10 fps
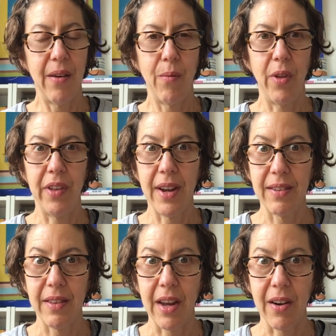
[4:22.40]
Well, the
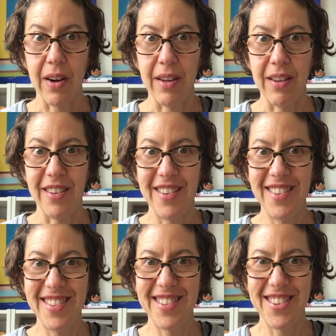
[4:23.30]
next letter
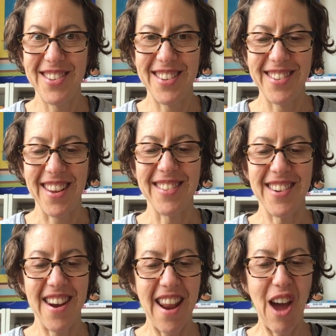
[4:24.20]
is, she says,
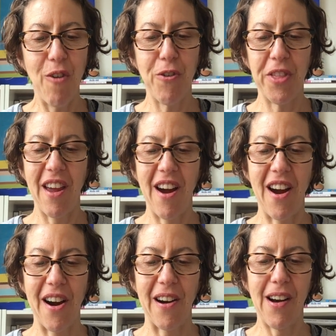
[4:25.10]
now for the
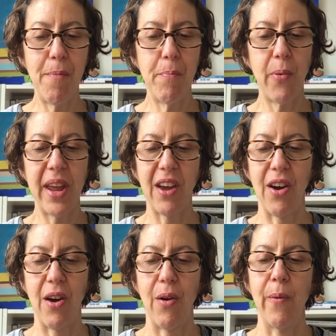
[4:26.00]
R. Up we
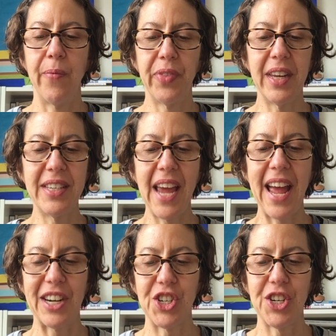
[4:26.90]
go.
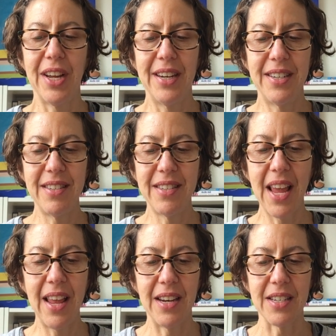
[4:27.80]
Attach,
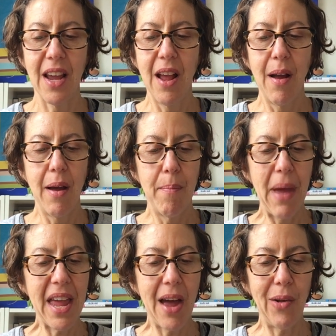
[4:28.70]
descend,
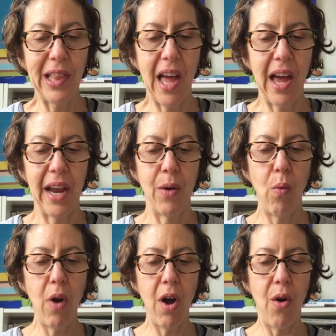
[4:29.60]
pay out line.
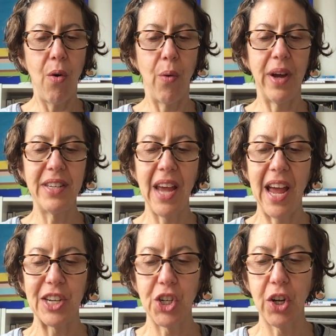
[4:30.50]
Whoa,
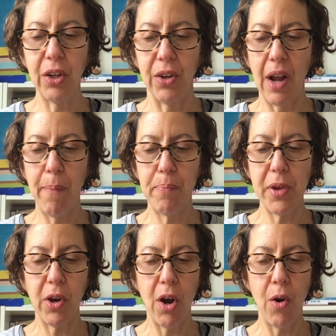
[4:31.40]
attach, good. Up
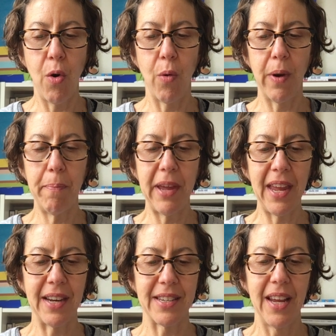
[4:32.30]
you go.
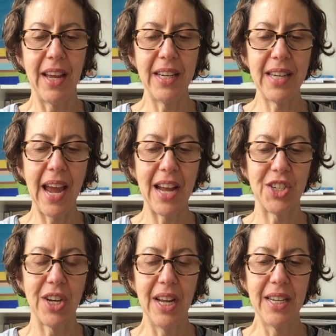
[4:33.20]
Repeat,
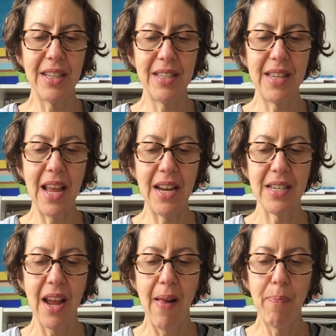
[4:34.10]
attach,
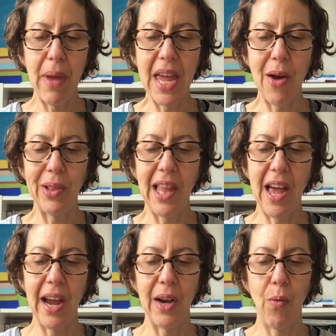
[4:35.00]
descend, pay out
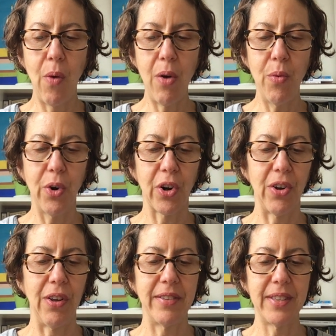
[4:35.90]
line. Whoa,
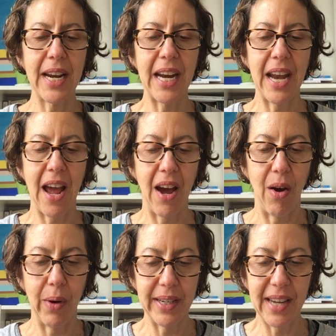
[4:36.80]
girl, steady
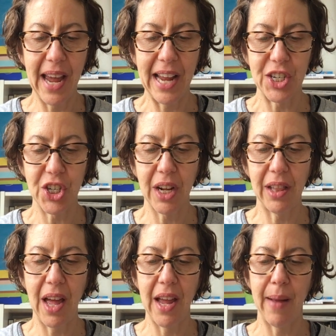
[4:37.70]
now. Attach,
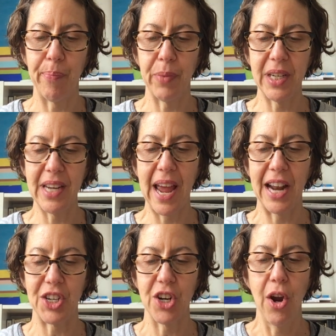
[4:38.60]
climb,
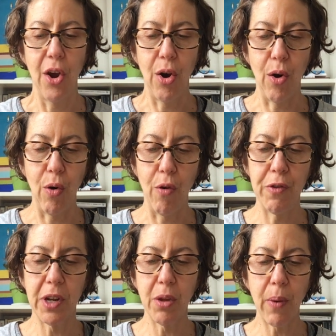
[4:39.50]
attach.
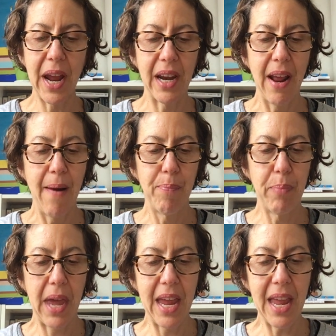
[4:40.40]
Over to the right,
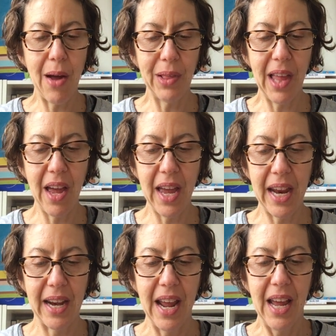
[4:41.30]
pay out
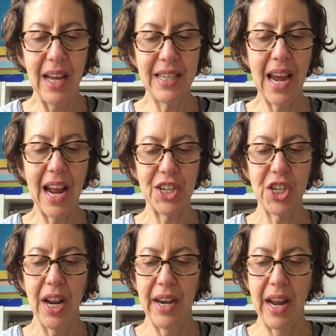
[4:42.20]
line.
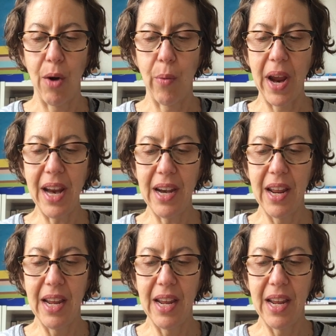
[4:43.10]
Attach, now right